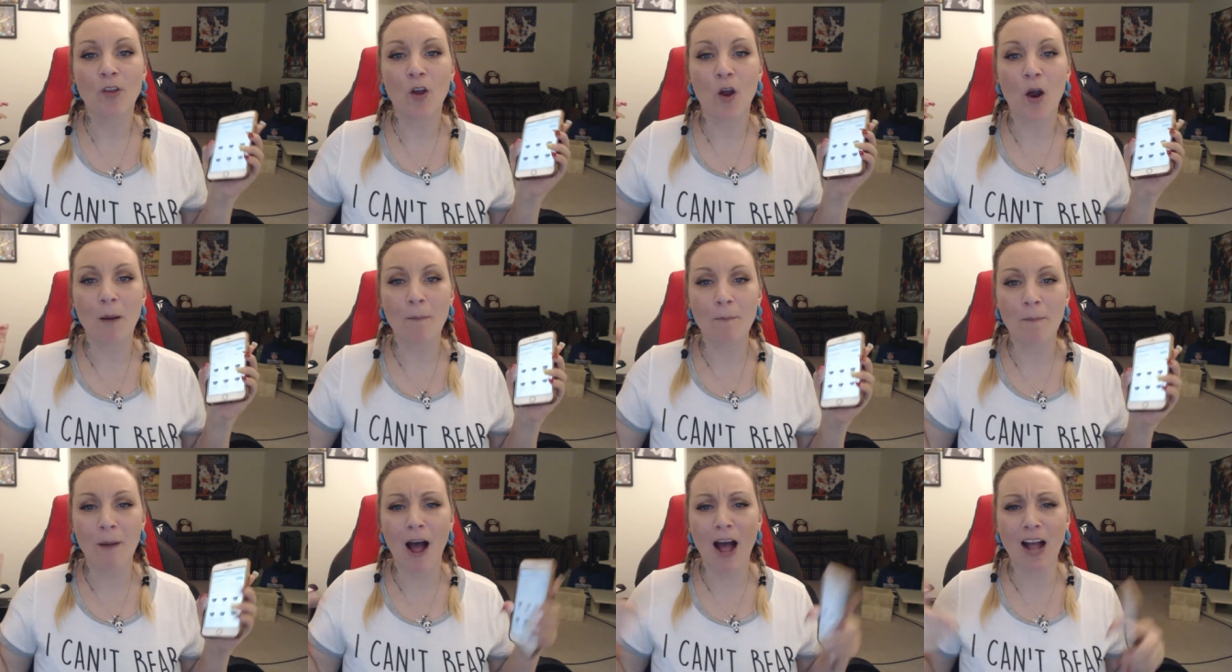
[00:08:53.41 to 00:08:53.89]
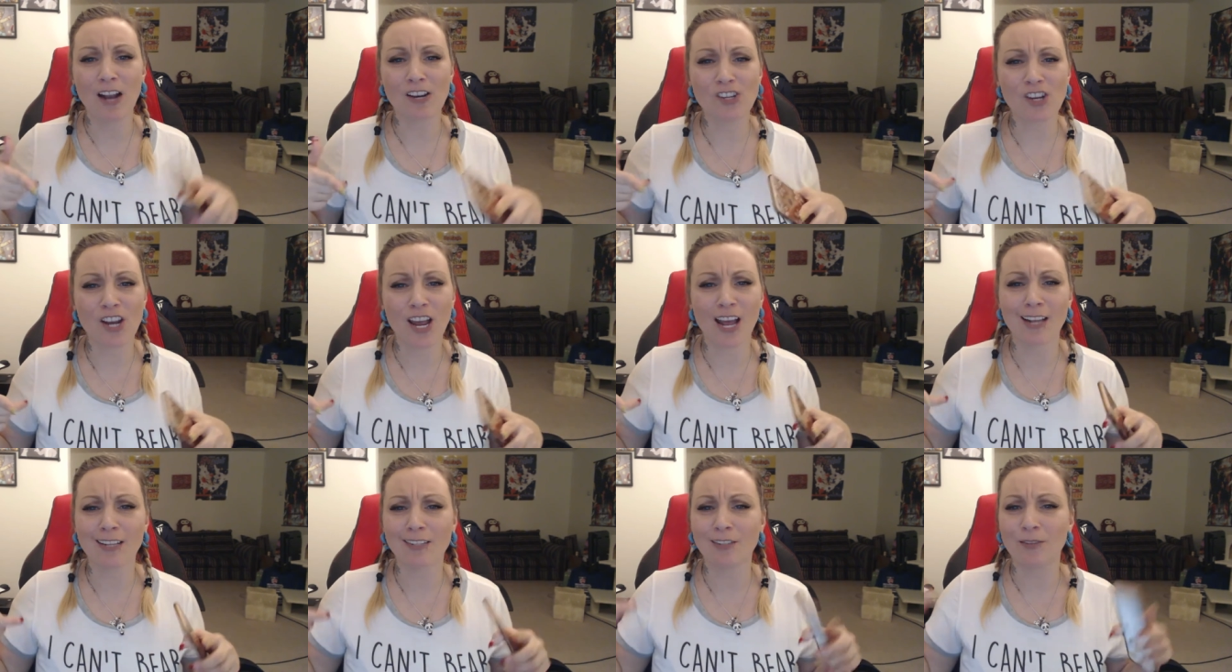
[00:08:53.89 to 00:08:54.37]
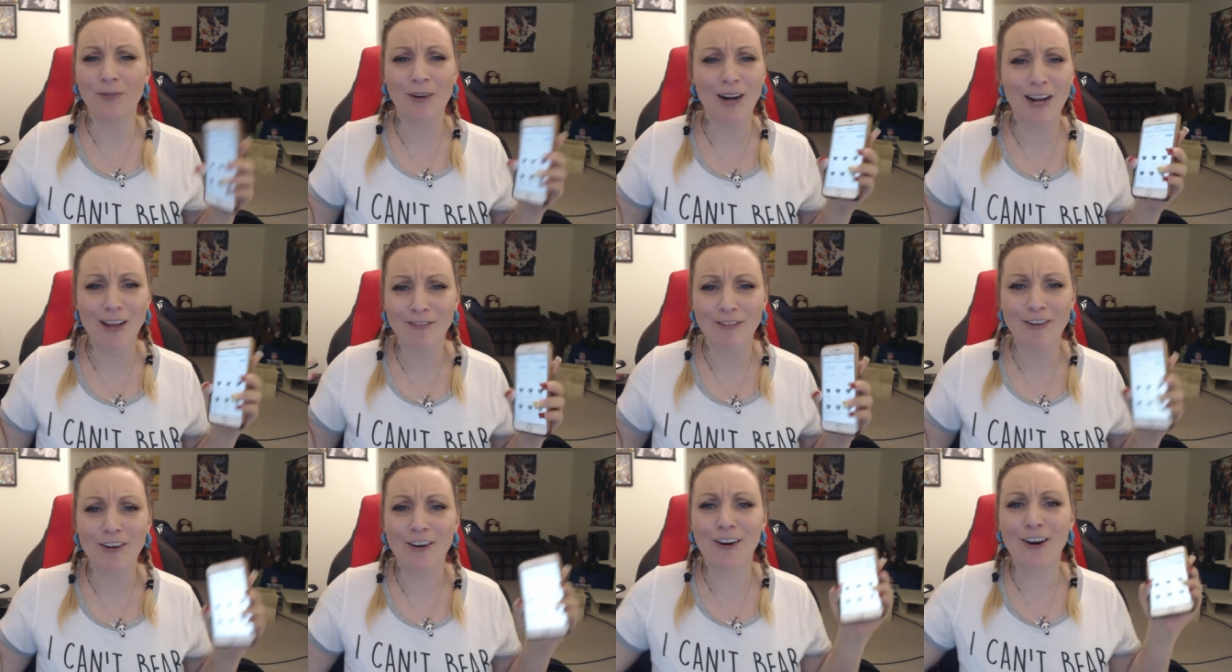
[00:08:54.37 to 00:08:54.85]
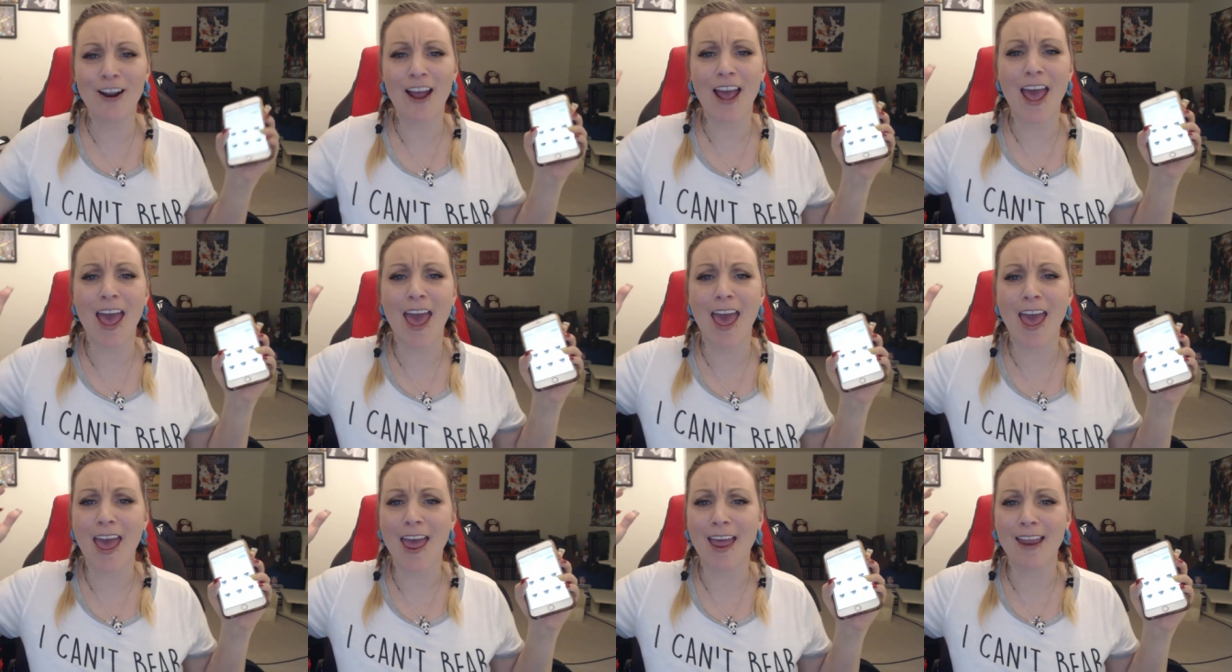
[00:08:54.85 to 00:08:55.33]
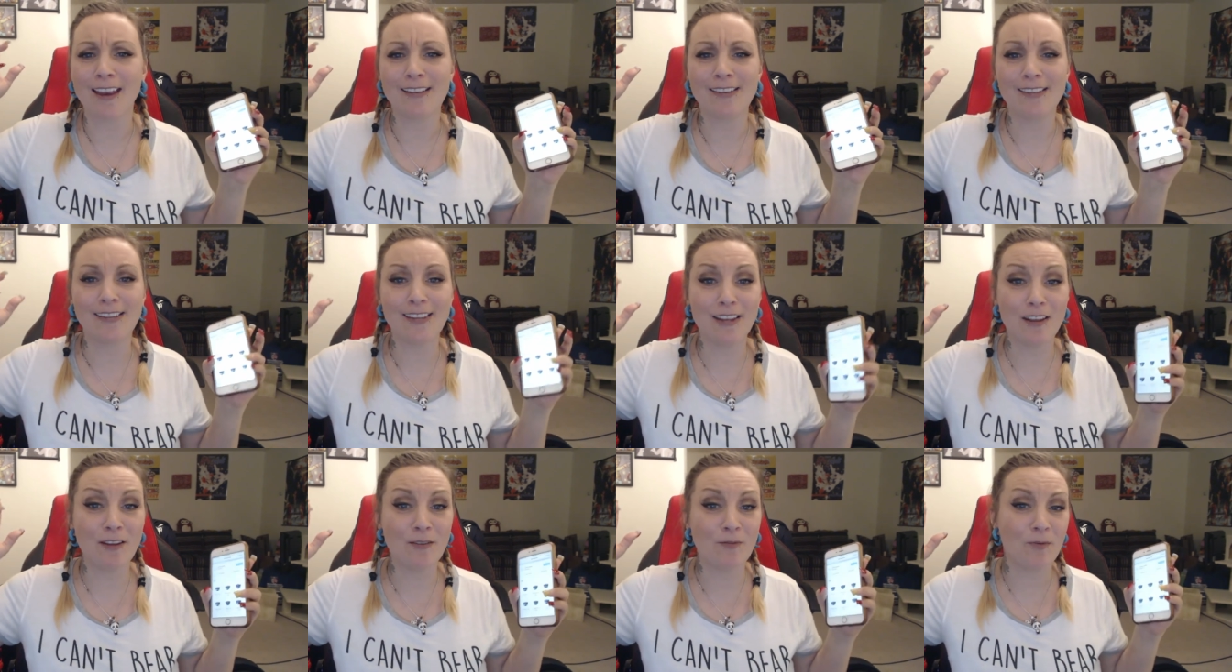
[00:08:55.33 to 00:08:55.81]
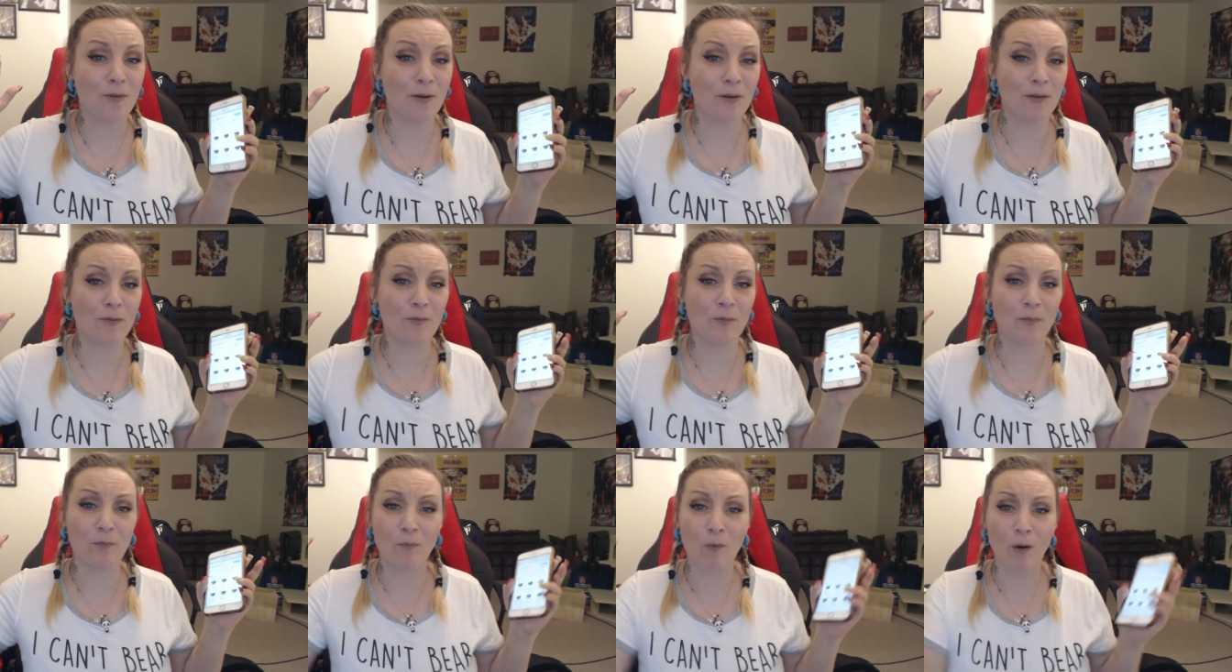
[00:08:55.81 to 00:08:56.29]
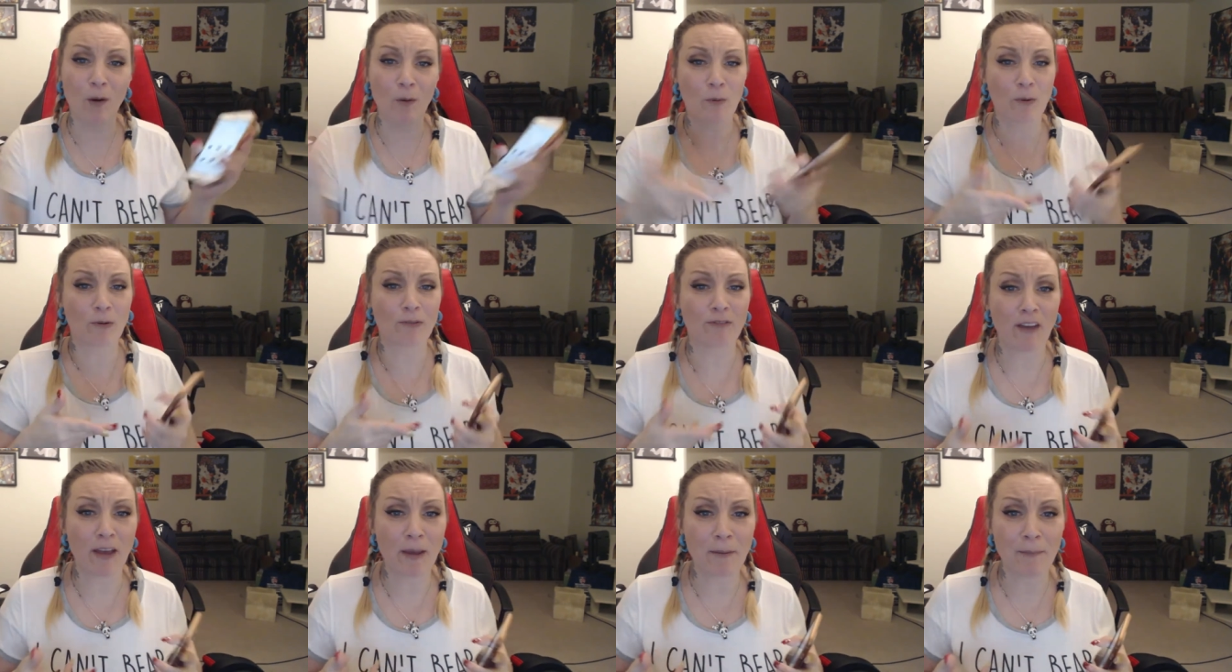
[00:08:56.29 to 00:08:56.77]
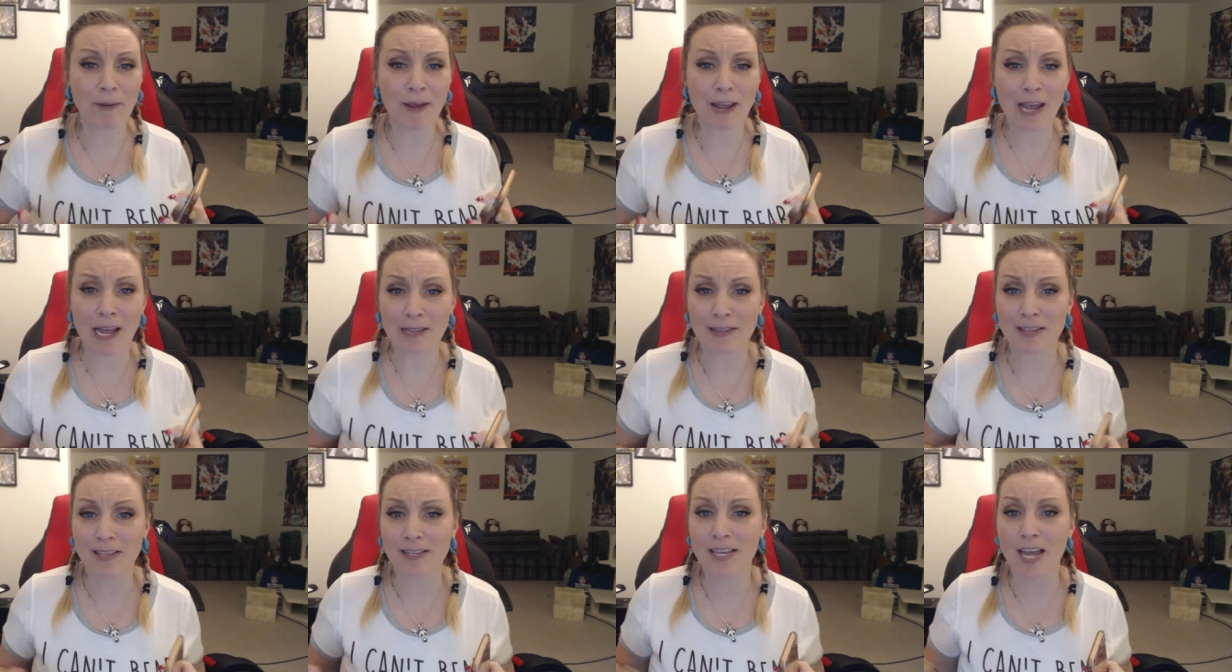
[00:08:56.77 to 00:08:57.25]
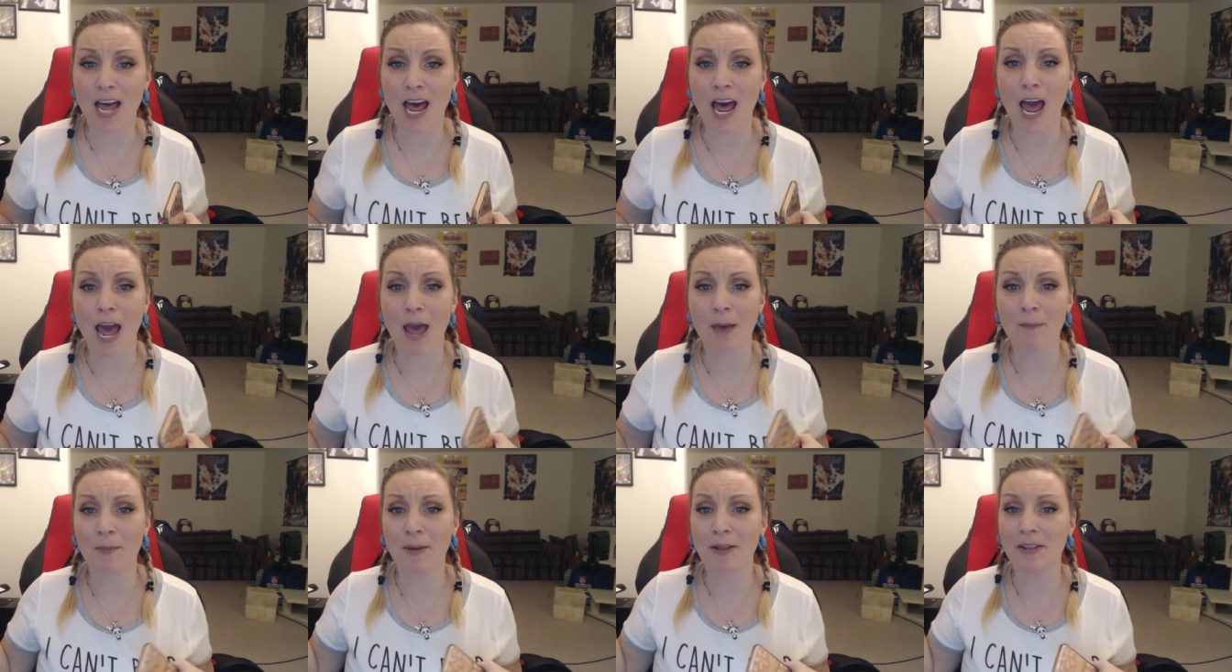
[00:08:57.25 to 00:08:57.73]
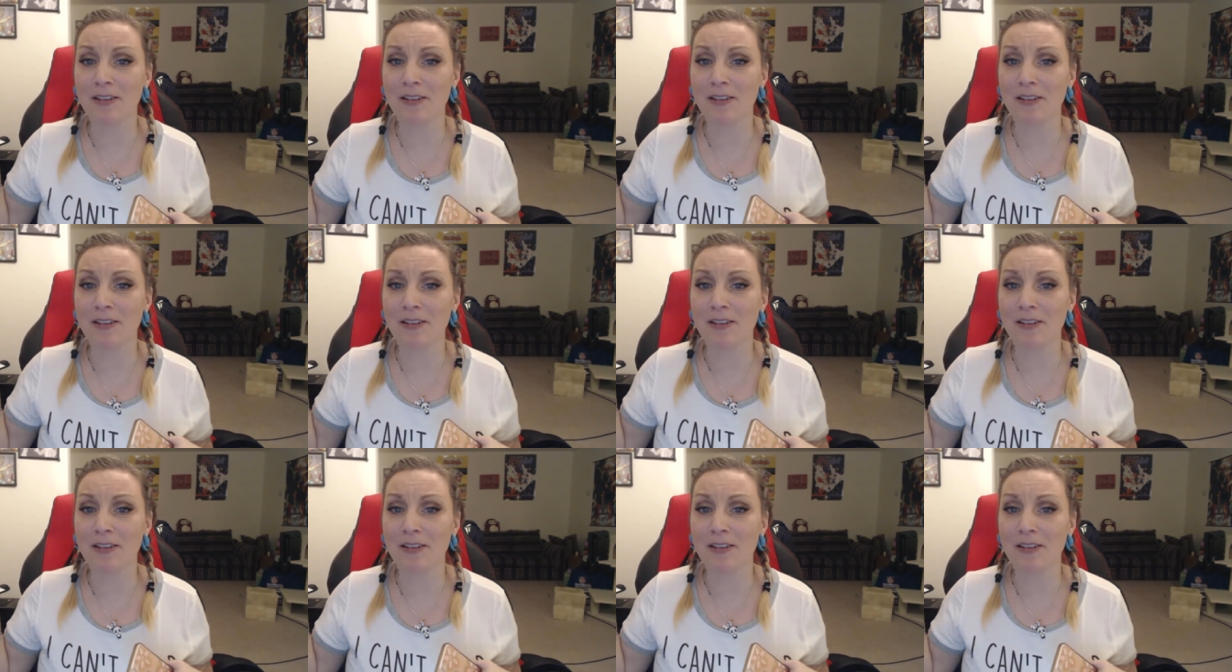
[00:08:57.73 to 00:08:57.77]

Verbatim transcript: our mod checks or whatever, and see what what we're vaping at the time,